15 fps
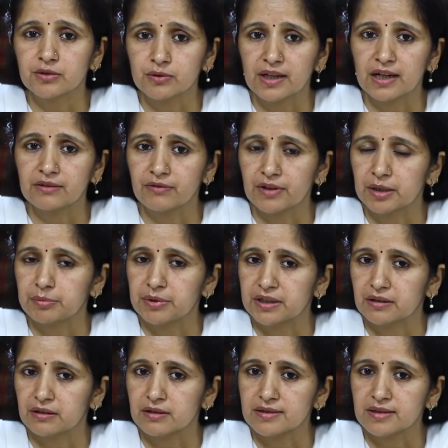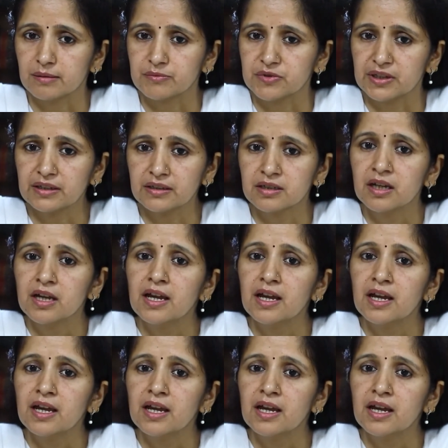to that very particular subject